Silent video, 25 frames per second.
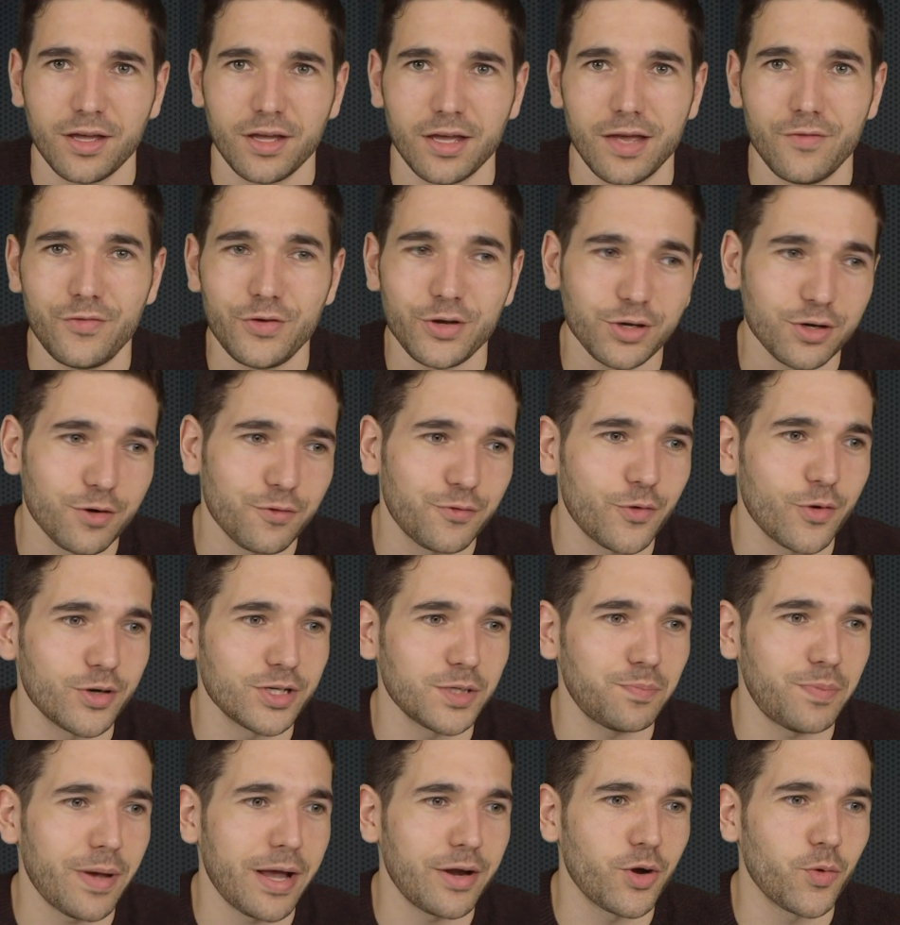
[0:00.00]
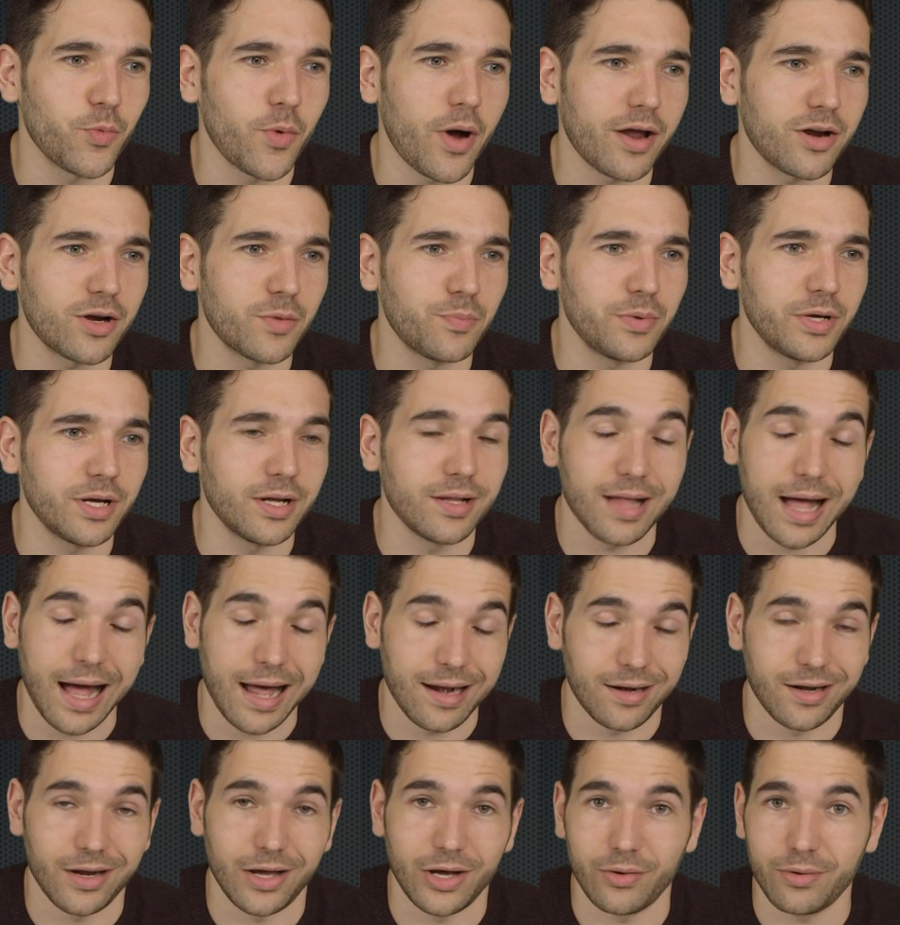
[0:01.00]
if you can afford to pay your water bill, I
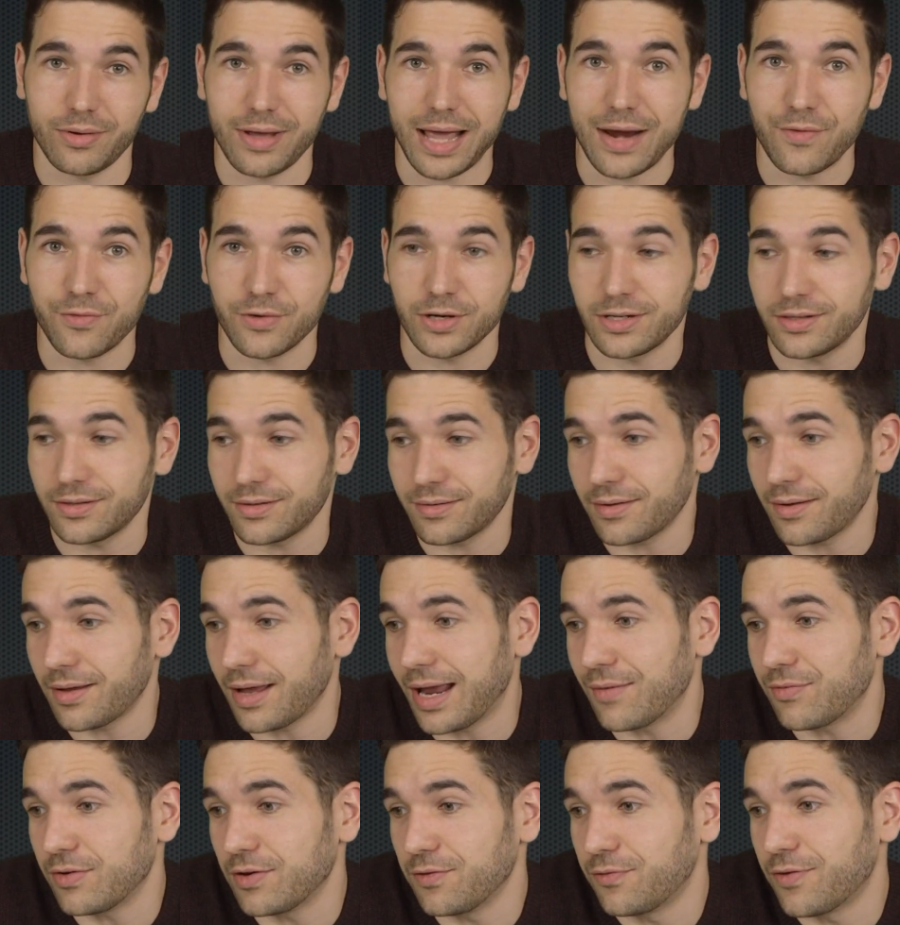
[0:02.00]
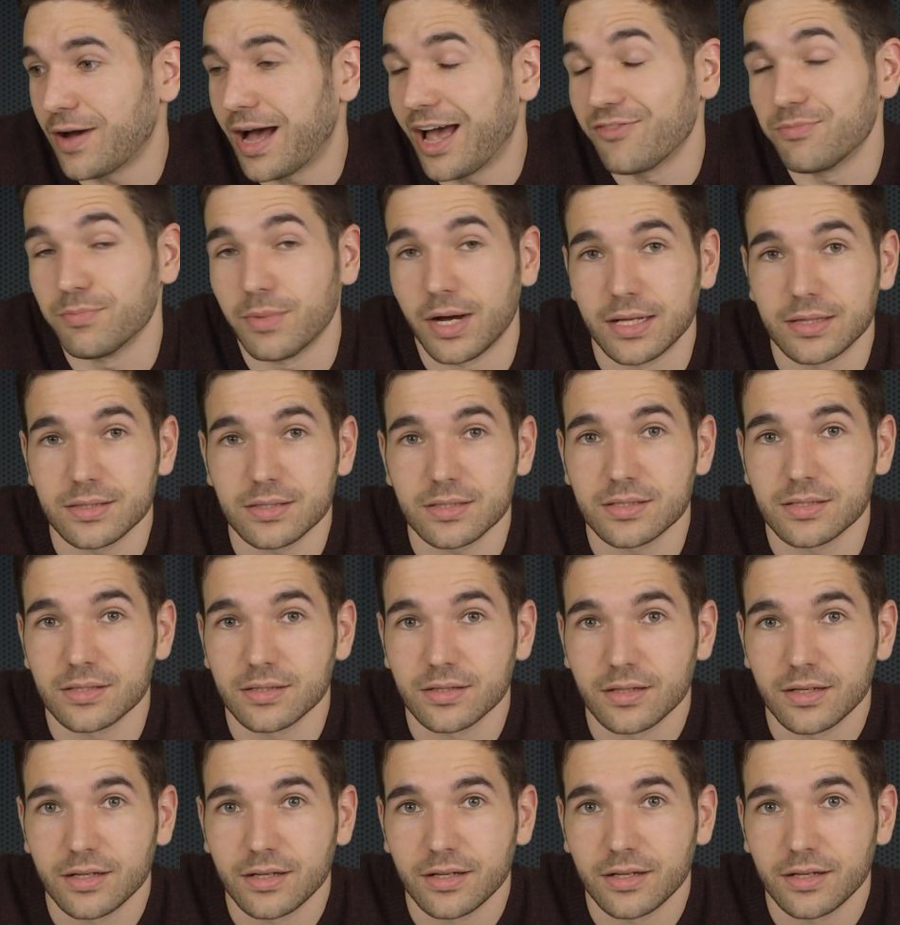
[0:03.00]
don't know, every 5 months,